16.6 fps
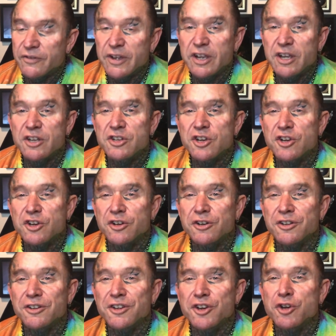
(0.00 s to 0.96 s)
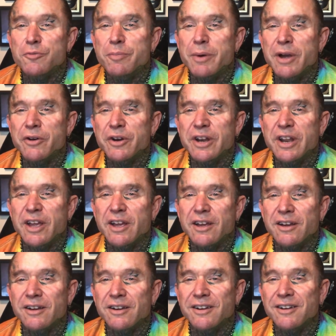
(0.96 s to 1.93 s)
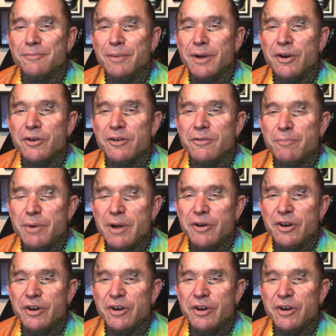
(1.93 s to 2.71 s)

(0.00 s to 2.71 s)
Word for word: no, could, what do they recommend? Bury their, bury, bury